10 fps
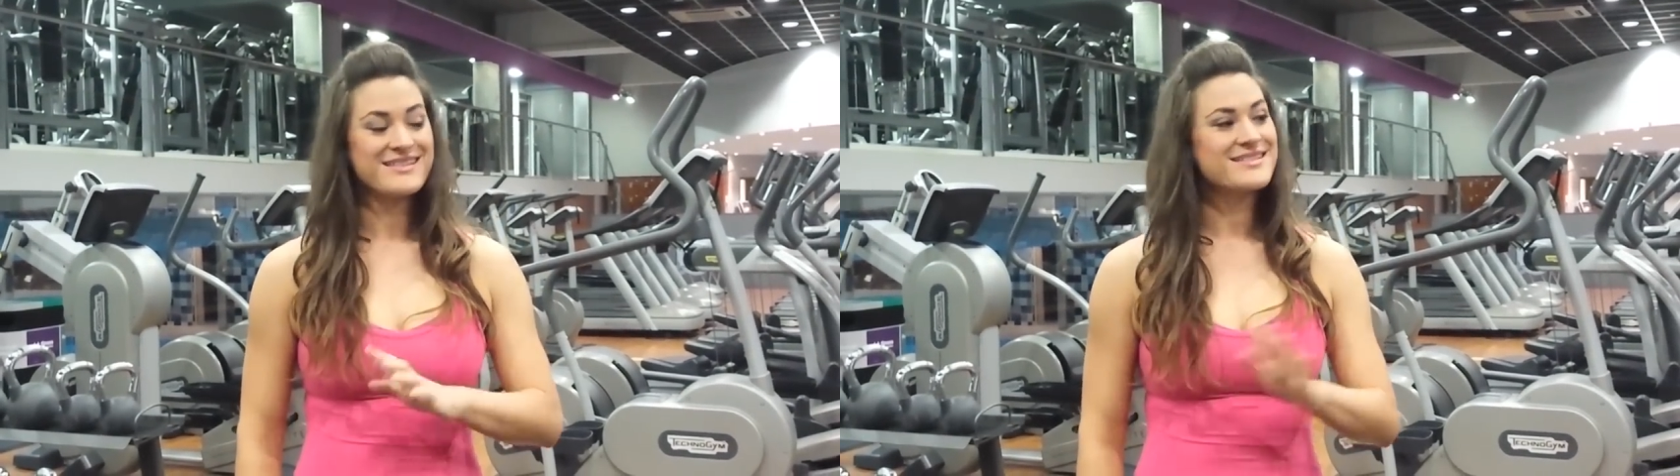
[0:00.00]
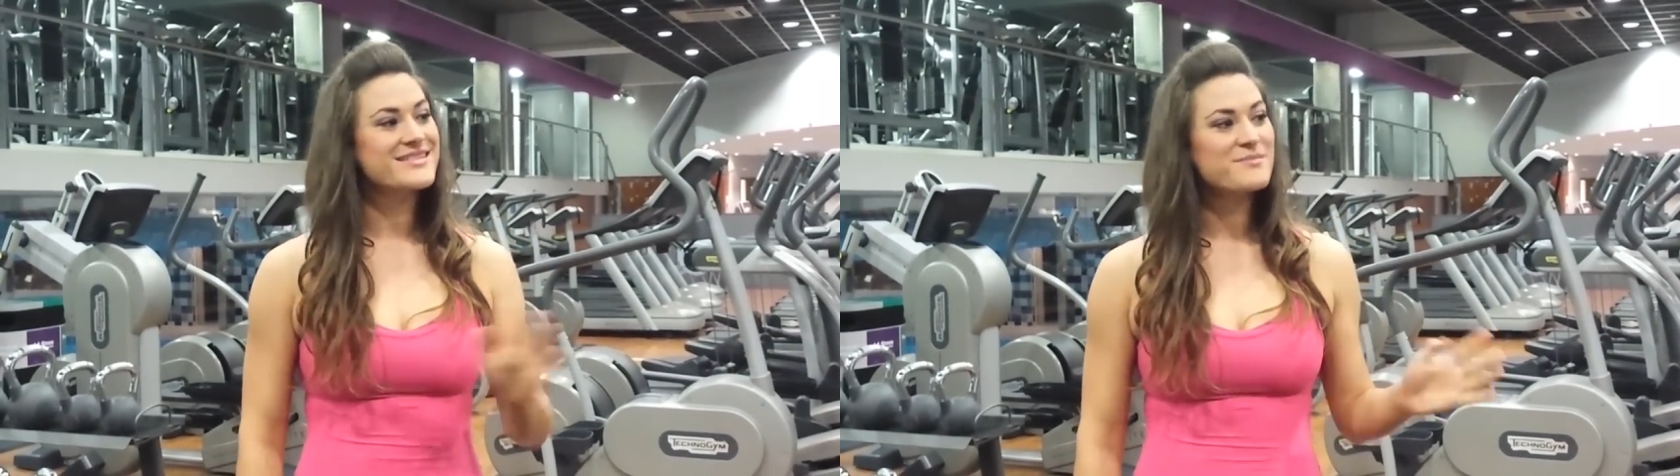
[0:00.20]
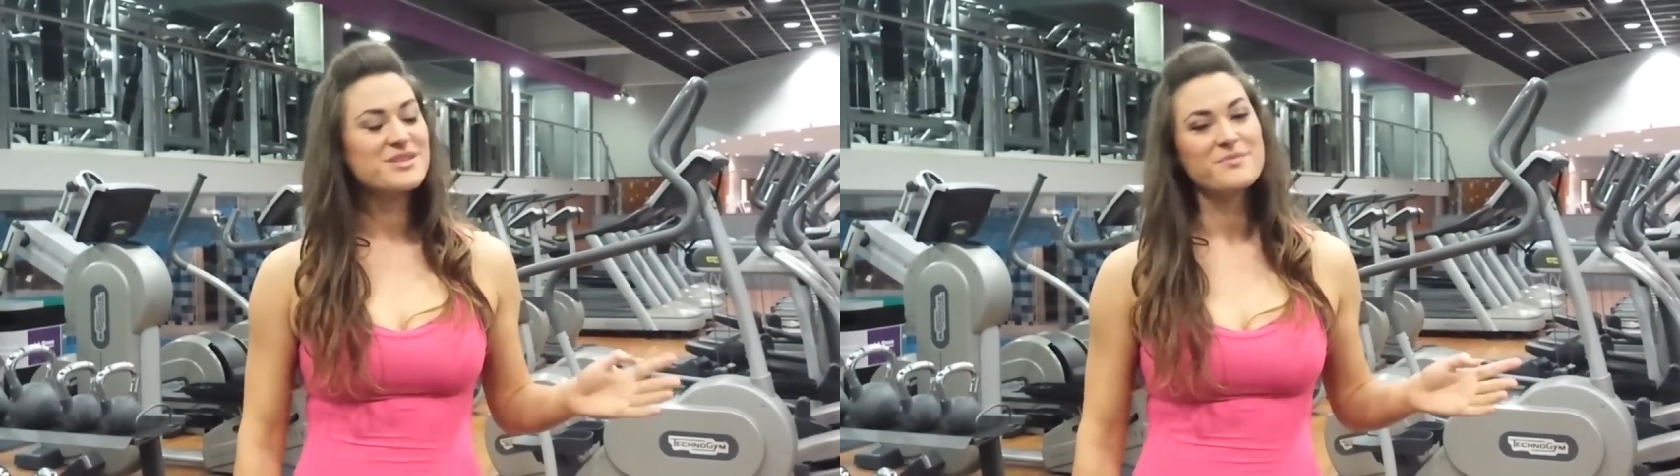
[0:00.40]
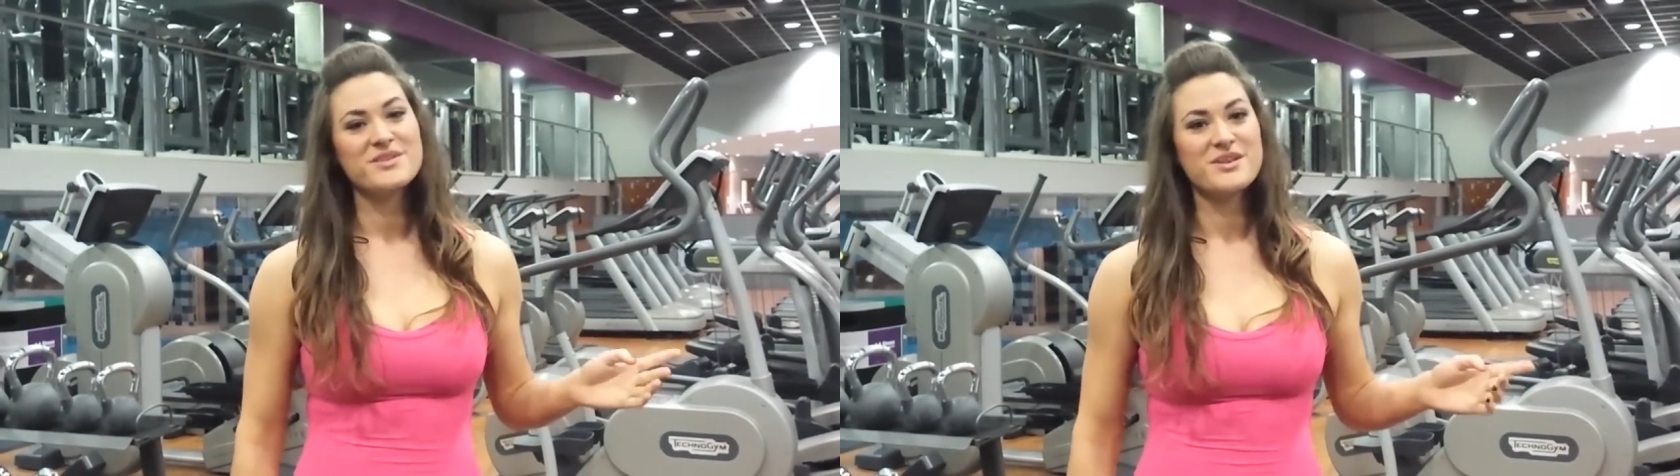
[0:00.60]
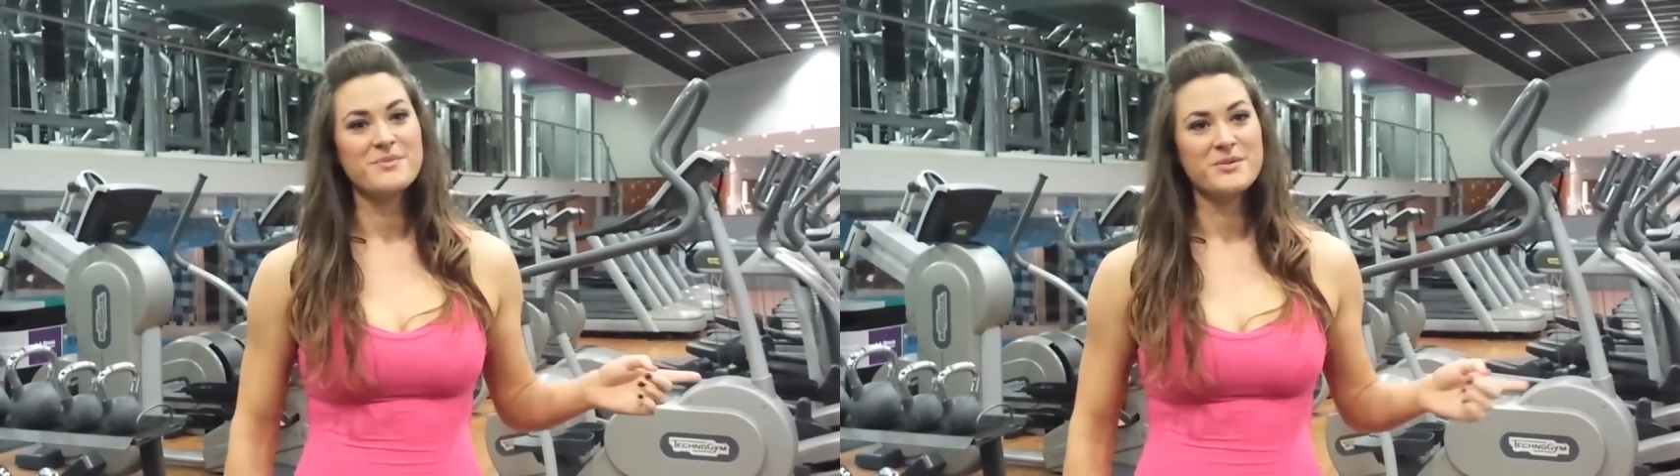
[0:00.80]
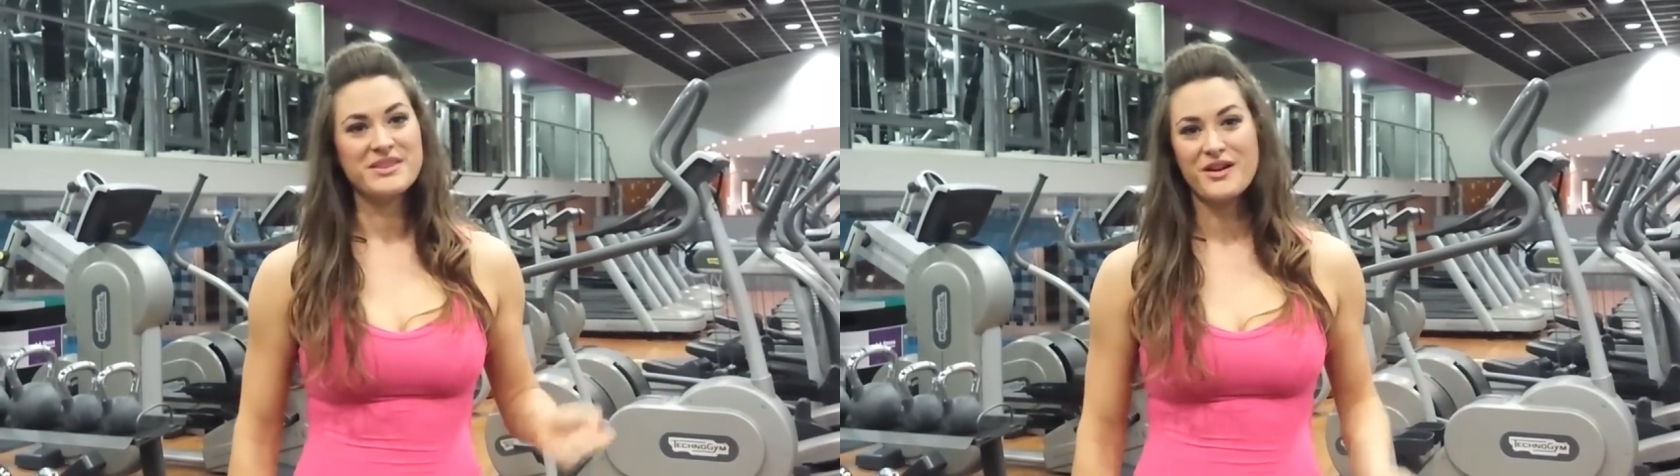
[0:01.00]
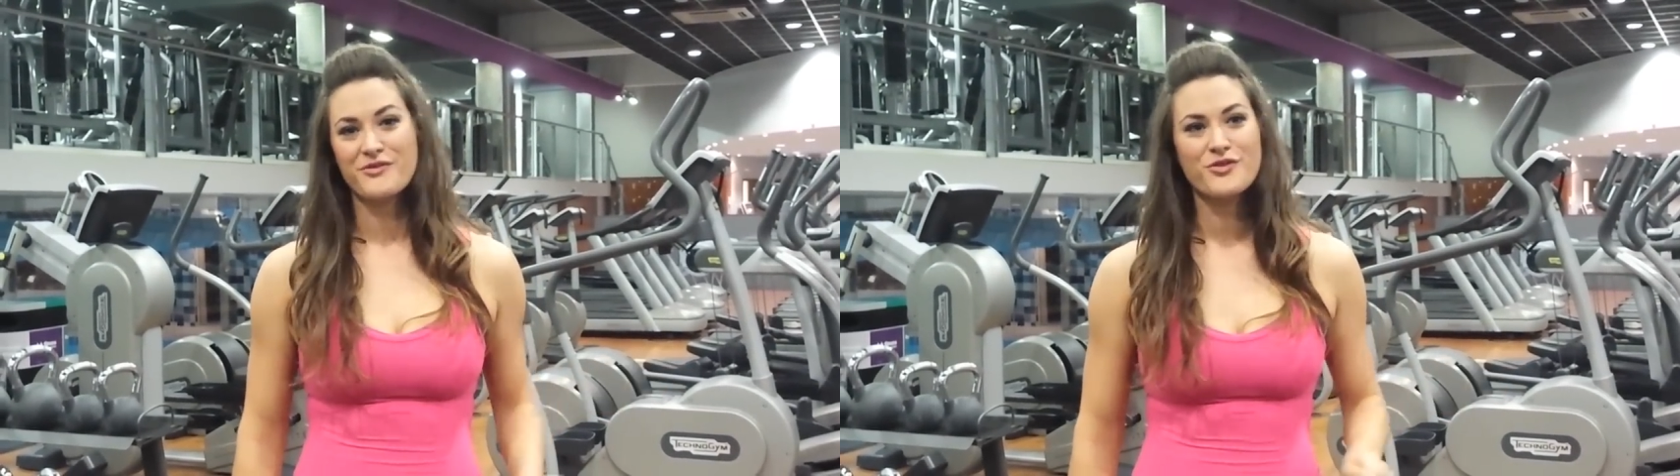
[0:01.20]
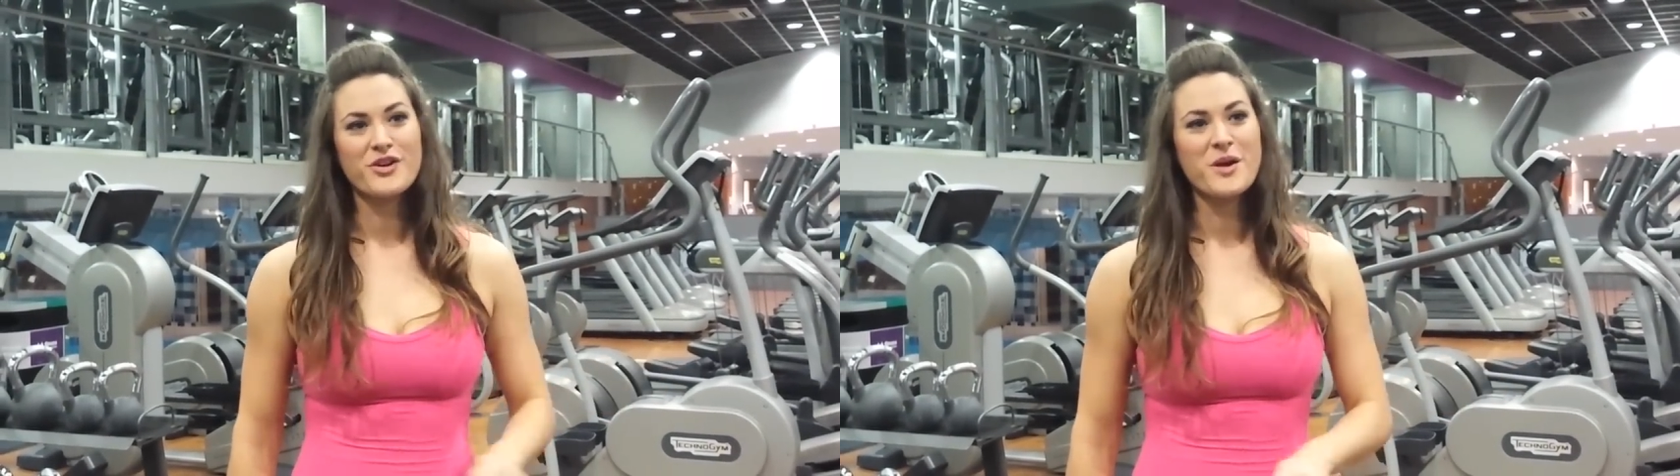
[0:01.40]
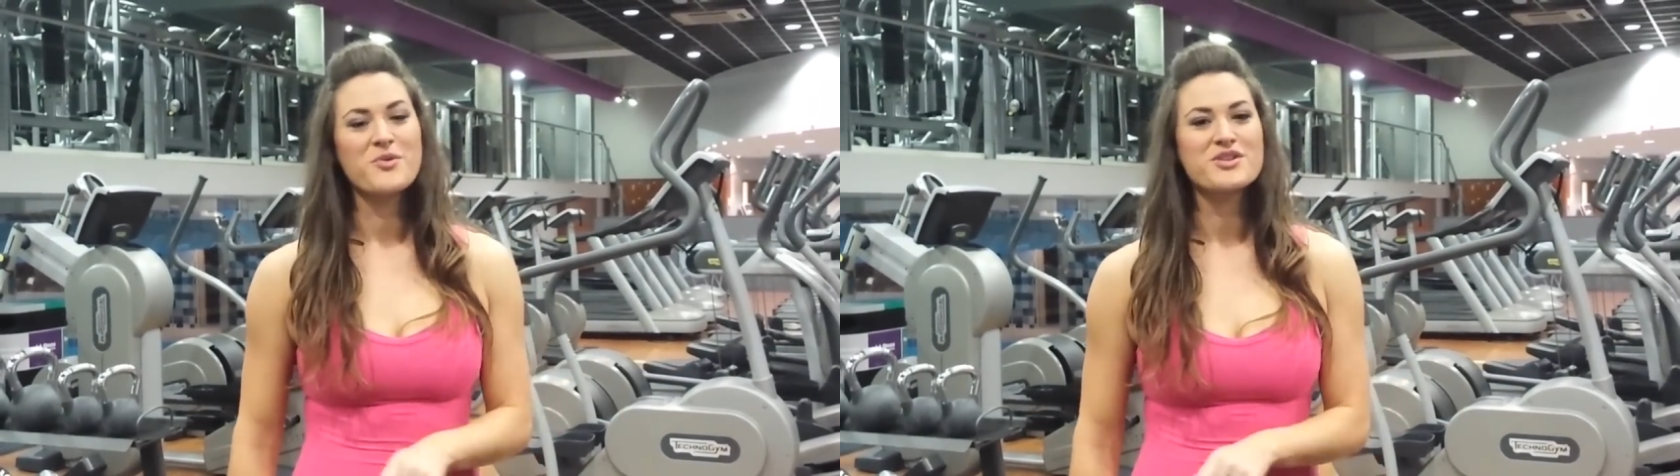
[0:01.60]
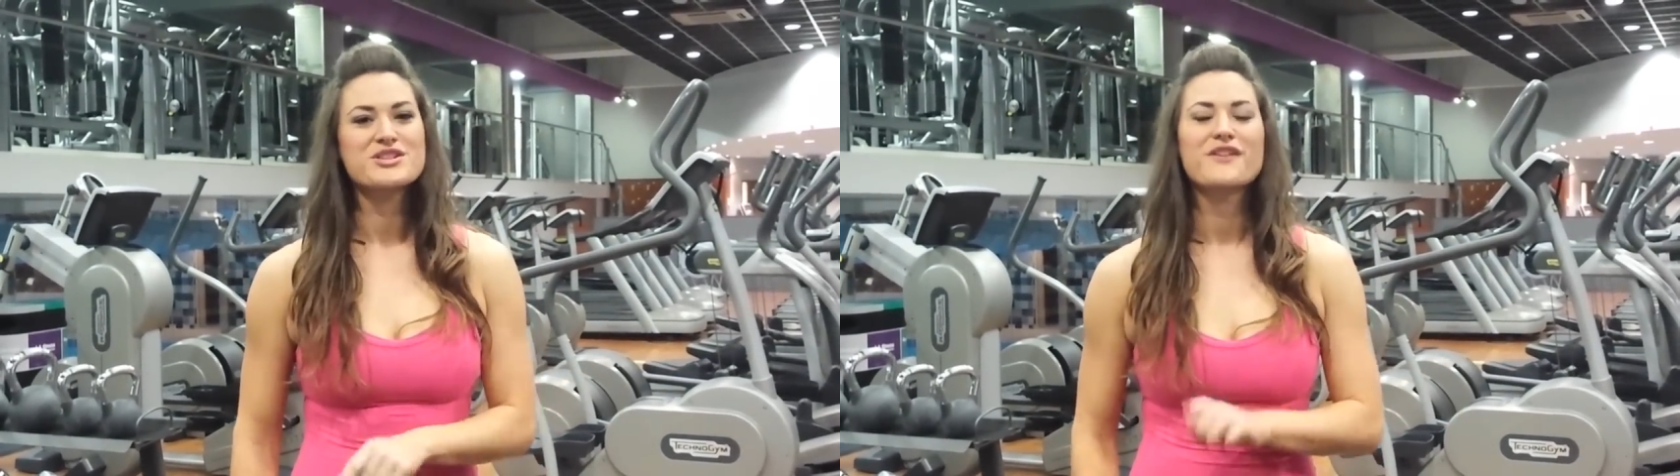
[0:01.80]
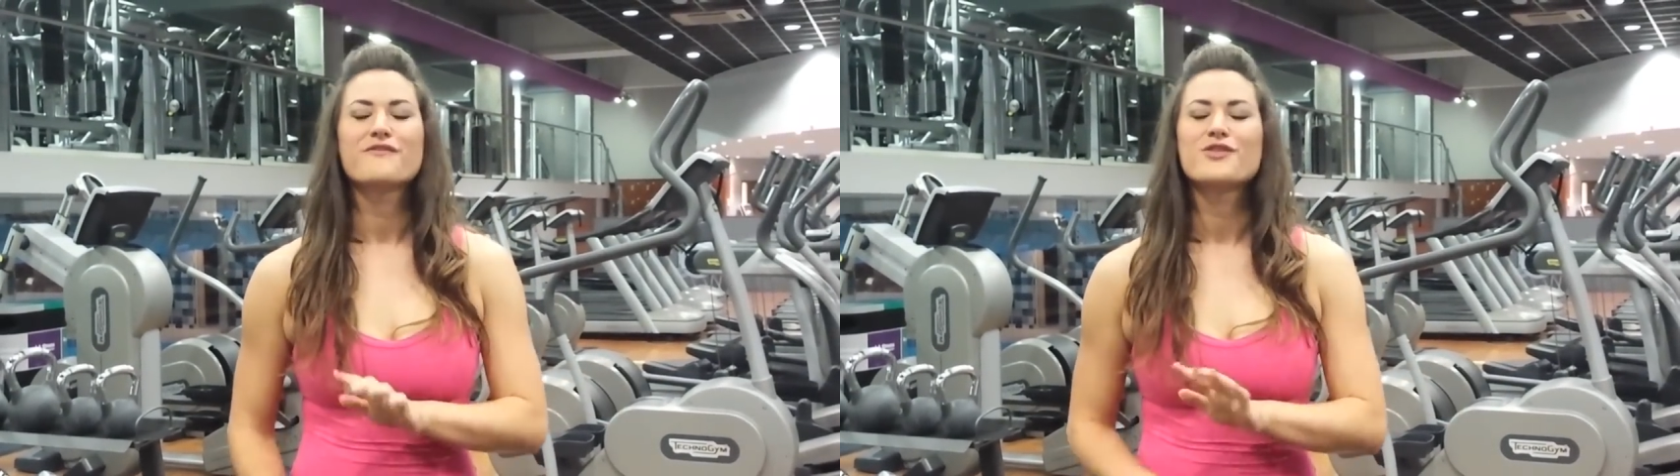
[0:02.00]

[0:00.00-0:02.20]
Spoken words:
The same WWE that I've grown up watching